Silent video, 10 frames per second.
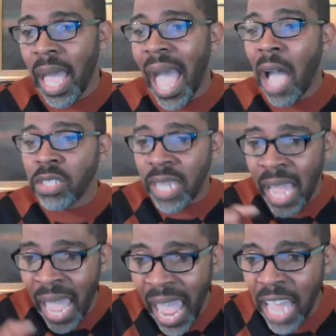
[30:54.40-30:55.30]
how to
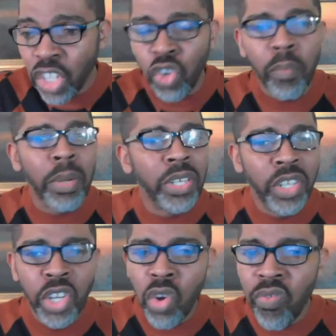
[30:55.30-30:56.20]
handle,
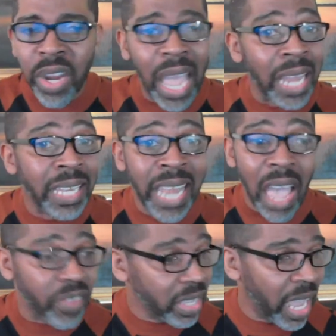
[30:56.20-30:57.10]
maneuver, and
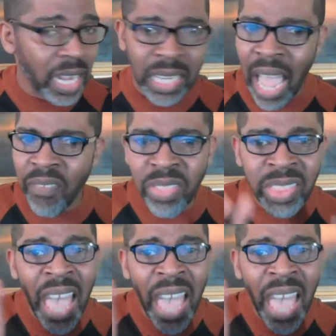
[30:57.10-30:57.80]
navigate life.